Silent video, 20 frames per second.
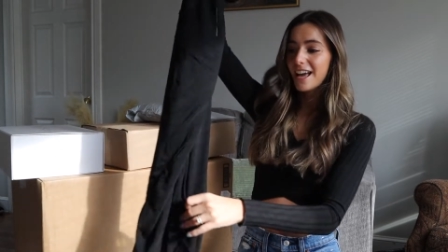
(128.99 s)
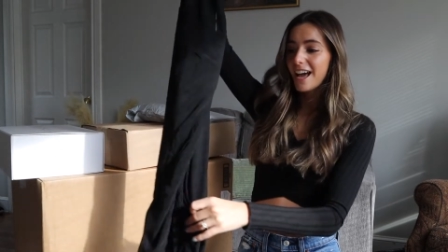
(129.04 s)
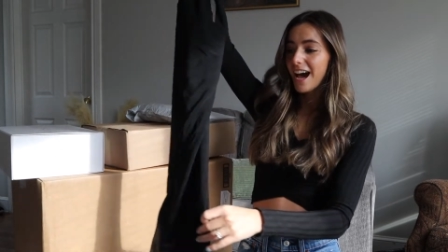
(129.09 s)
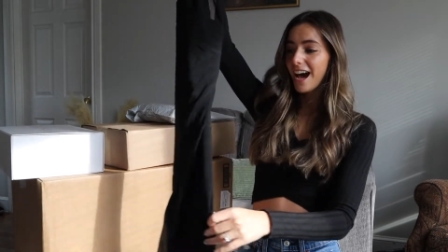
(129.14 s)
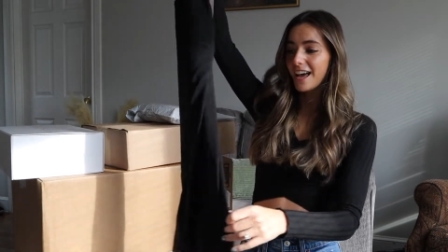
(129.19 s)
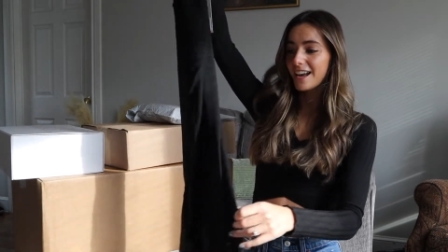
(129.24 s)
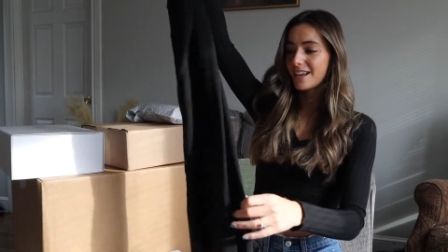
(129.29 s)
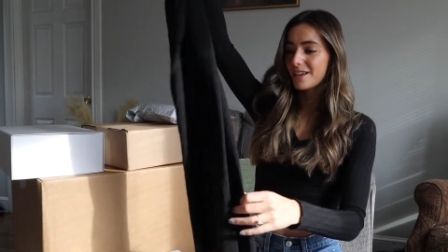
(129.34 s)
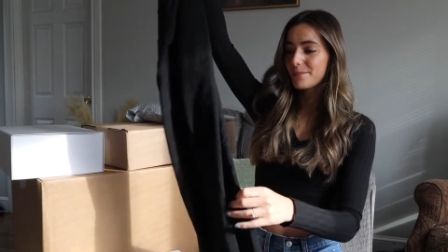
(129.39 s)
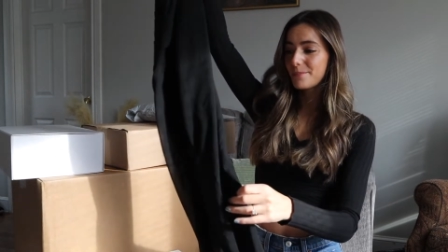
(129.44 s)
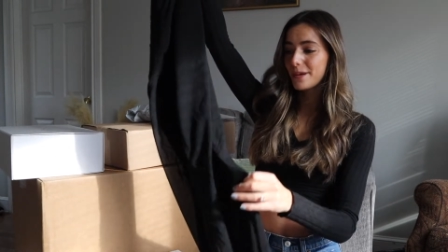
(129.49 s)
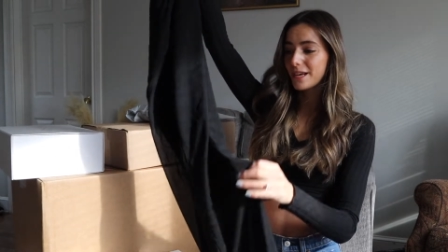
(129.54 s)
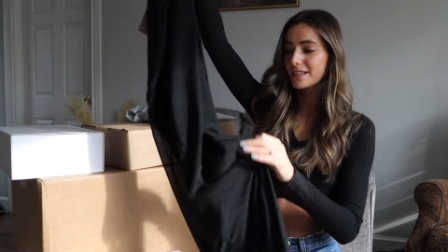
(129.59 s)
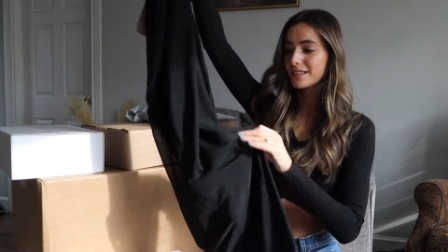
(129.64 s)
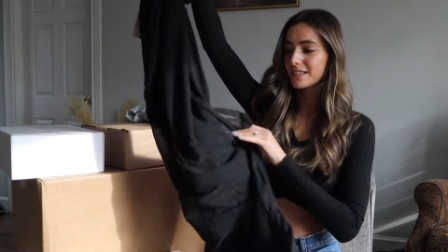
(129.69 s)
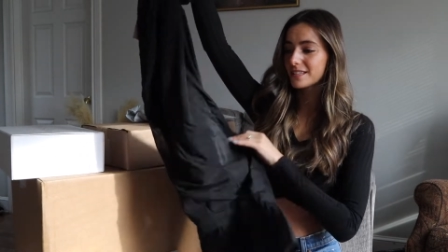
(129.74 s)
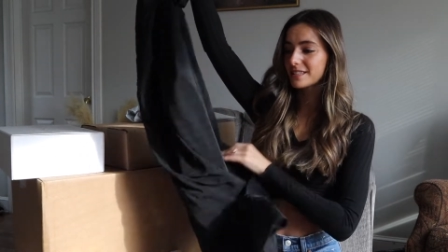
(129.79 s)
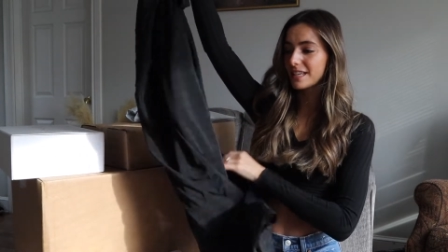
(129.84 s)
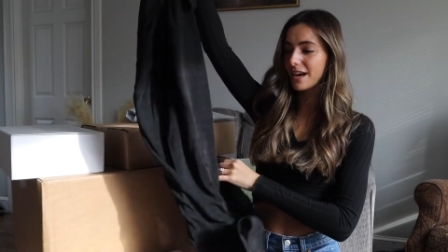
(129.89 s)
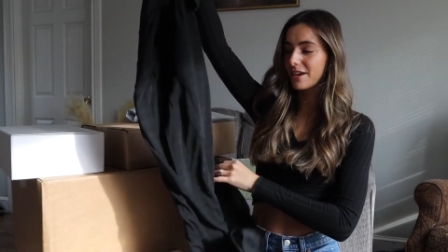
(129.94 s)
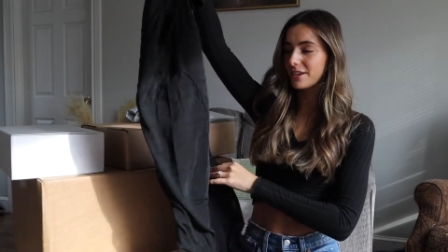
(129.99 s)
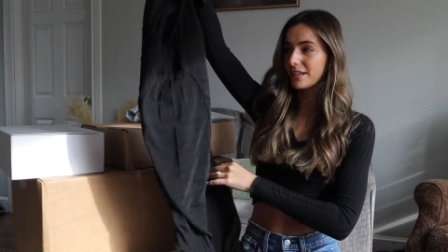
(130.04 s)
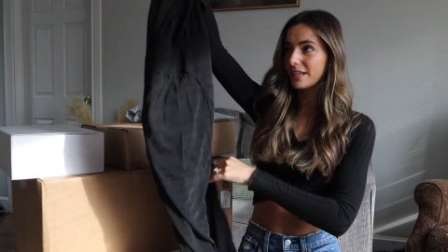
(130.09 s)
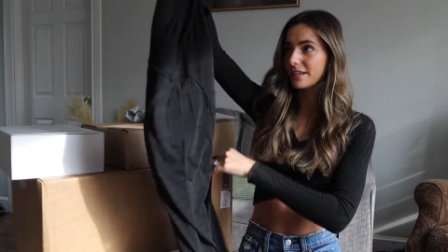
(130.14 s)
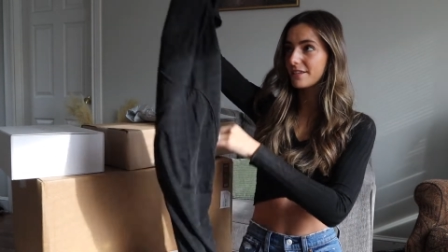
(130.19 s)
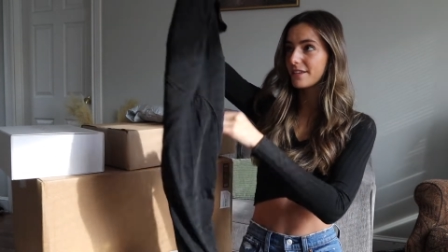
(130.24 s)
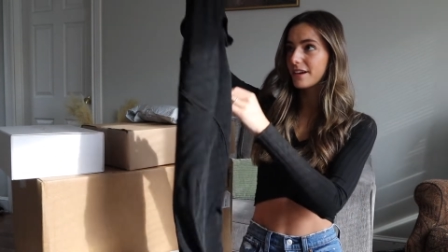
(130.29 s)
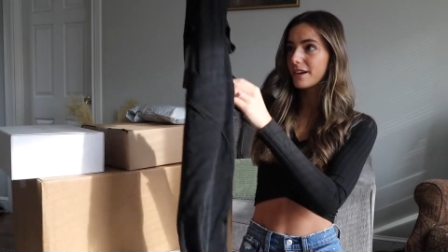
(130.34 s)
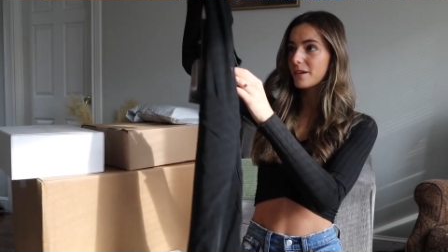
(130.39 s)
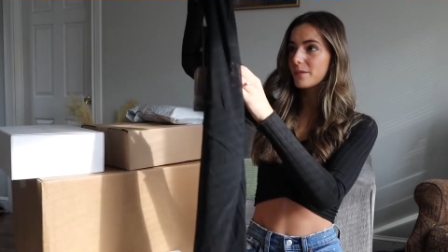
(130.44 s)
I didn't pick this out
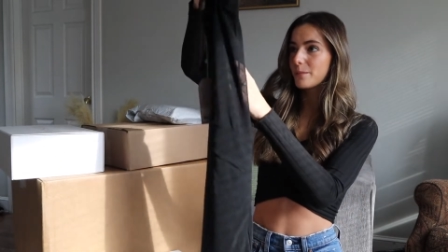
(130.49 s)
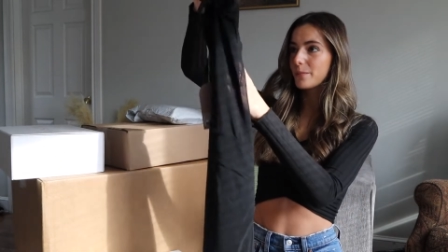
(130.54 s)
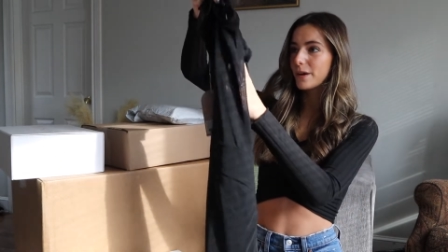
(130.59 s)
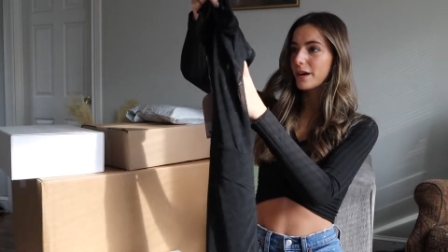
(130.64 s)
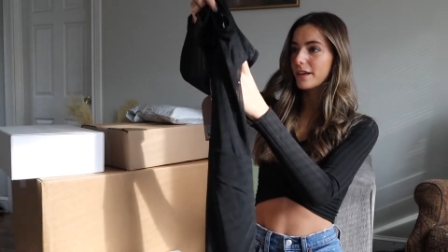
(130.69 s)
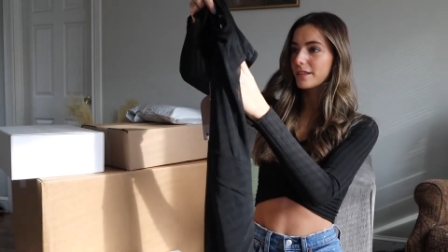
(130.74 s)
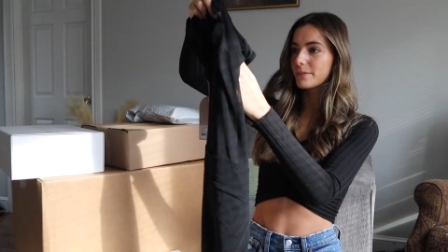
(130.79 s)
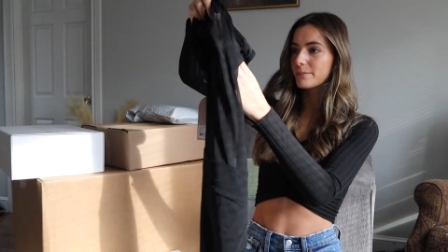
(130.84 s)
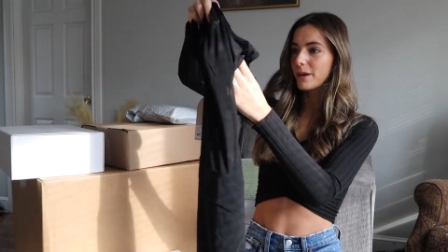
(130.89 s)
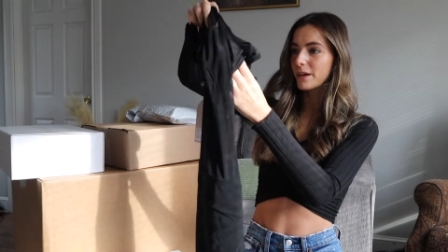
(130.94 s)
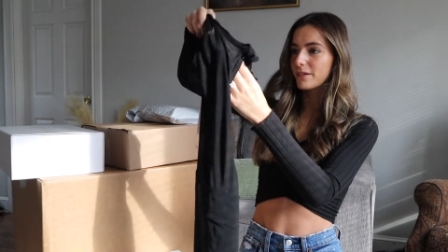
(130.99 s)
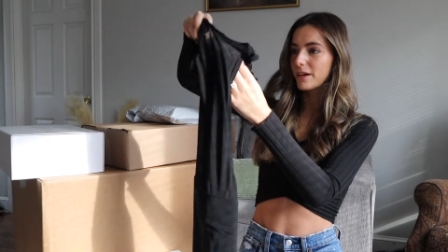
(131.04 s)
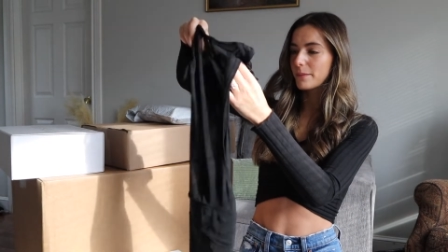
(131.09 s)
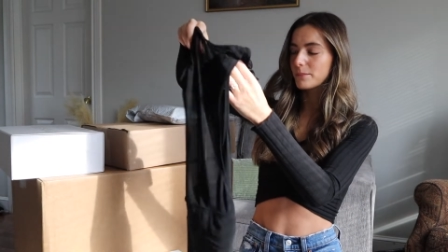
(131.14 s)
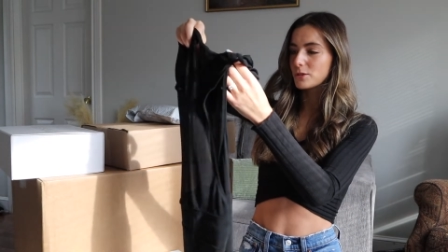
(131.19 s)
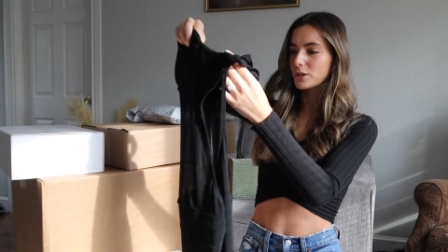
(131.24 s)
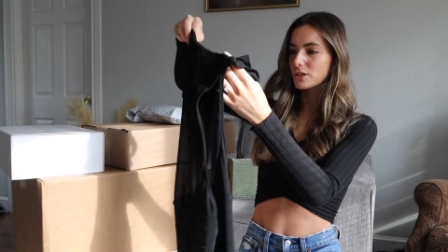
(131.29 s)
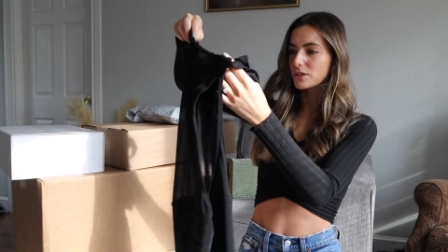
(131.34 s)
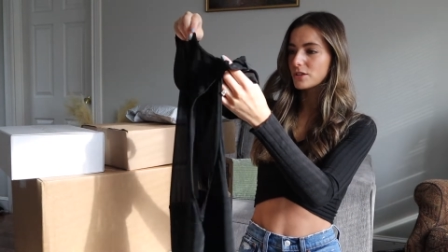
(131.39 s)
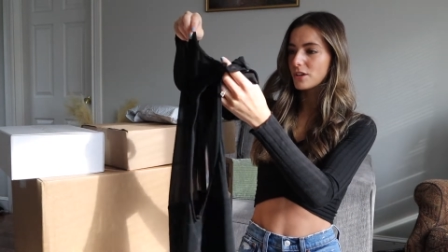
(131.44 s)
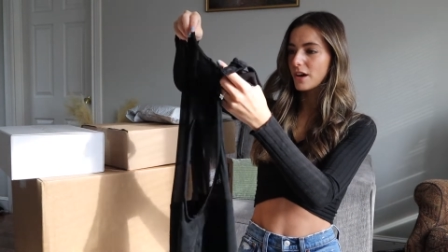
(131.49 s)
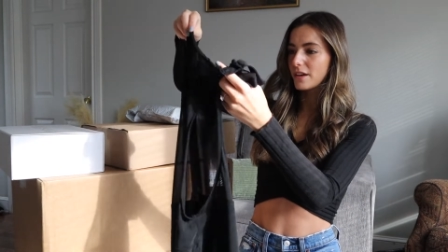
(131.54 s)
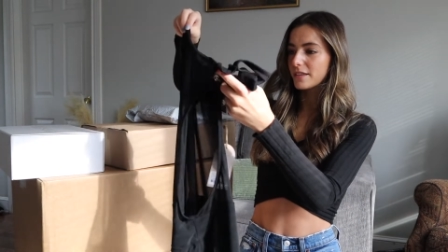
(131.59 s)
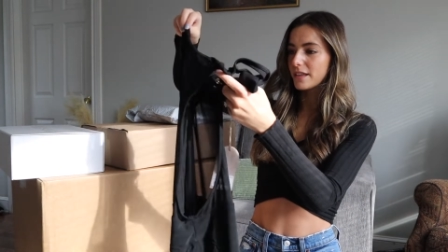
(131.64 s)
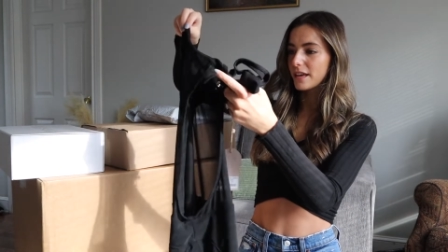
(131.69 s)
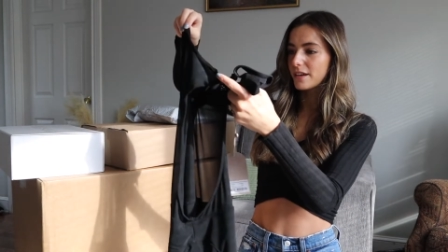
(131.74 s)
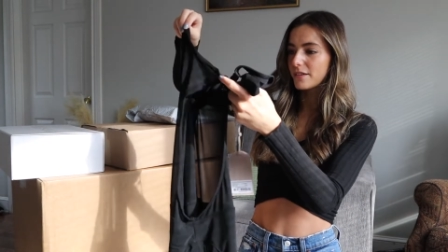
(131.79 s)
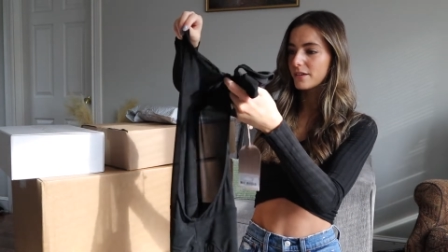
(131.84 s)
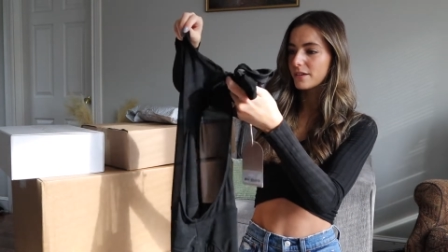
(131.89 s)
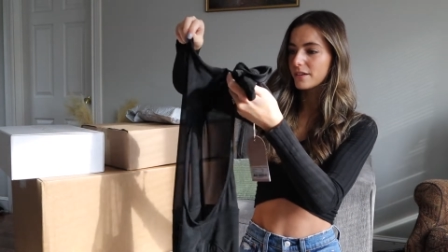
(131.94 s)
either, but my rep just thought
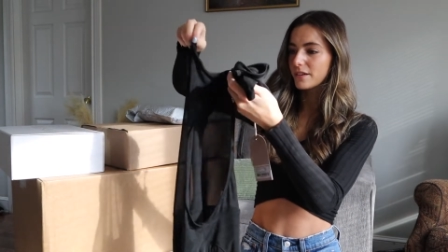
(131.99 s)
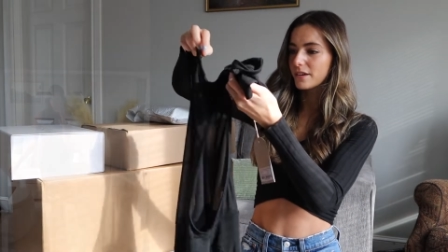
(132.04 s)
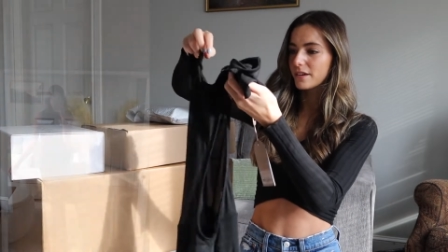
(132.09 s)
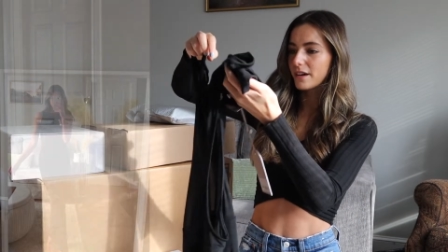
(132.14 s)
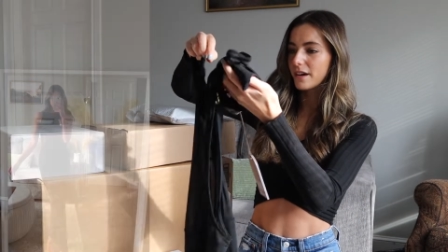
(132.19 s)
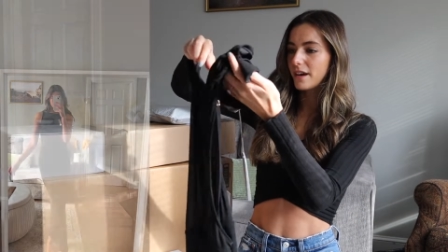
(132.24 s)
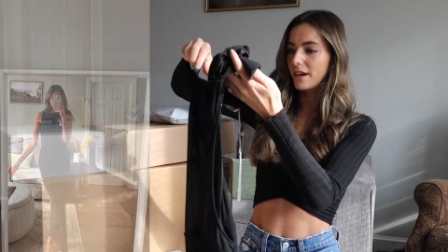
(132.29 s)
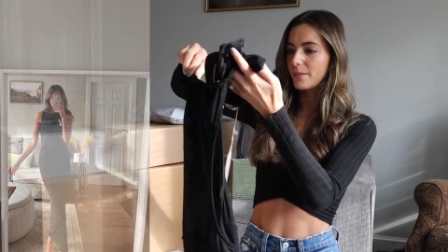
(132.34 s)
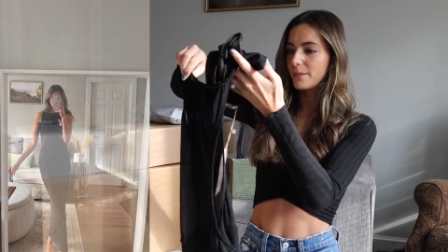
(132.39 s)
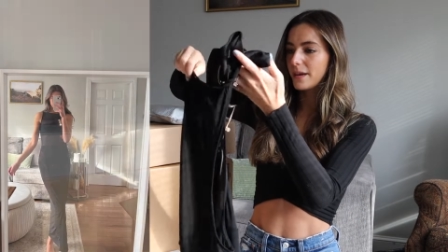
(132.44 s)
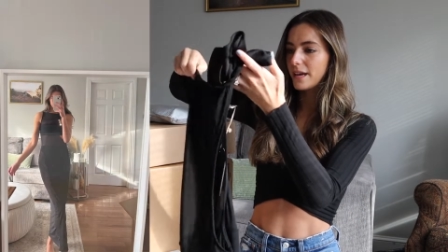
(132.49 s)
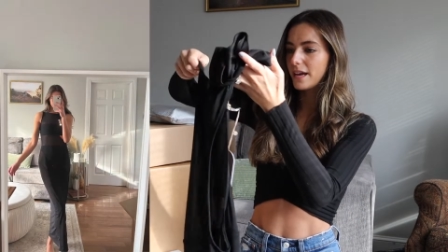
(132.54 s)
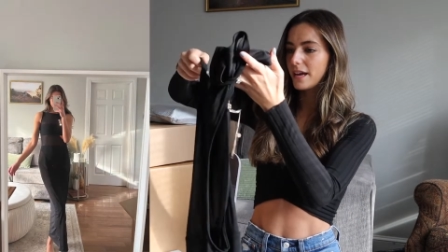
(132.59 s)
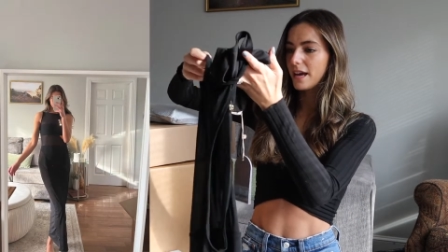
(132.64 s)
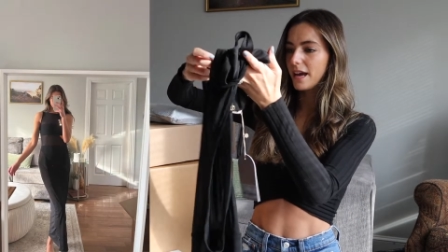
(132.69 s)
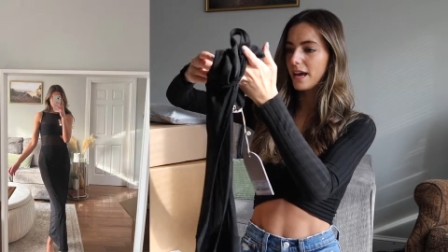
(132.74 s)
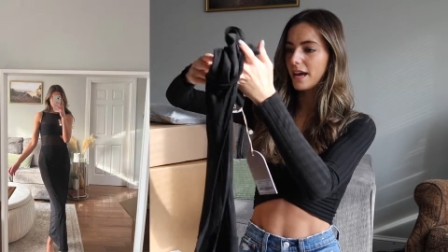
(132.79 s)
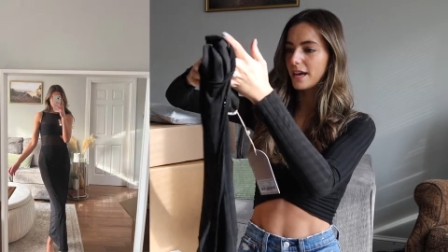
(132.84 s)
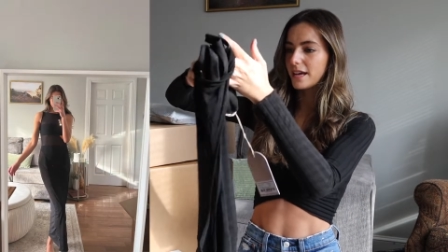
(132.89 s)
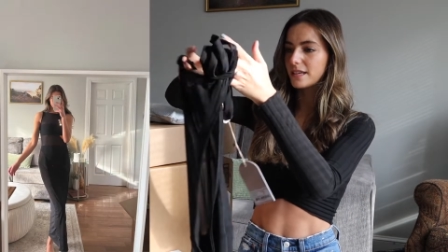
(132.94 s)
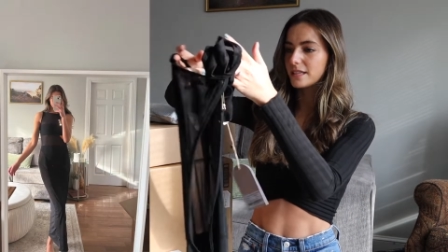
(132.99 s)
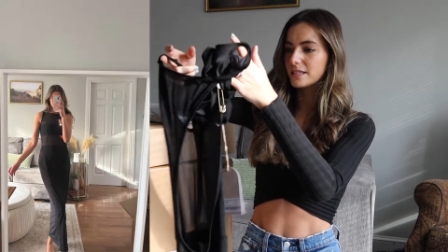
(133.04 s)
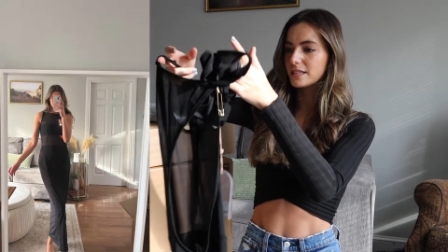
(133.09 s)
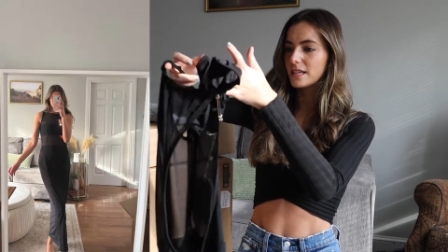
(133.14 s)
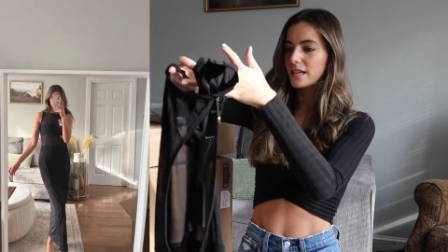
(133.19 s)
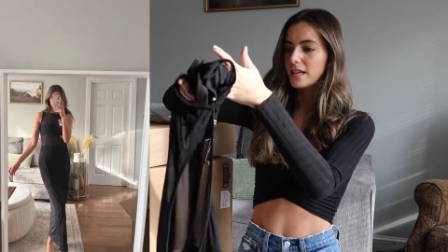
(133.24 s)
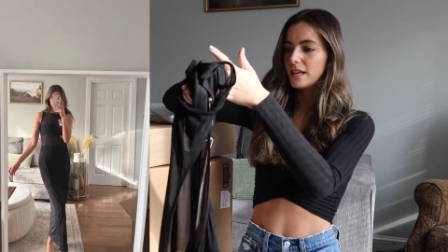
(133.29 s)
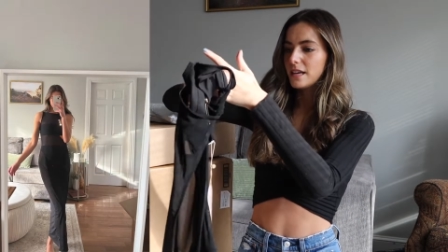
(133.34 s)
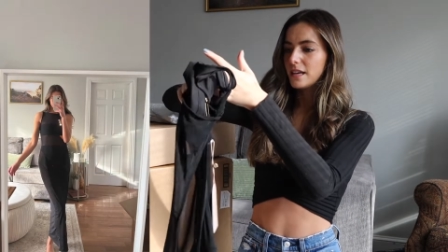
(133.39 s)
that it would look good on me and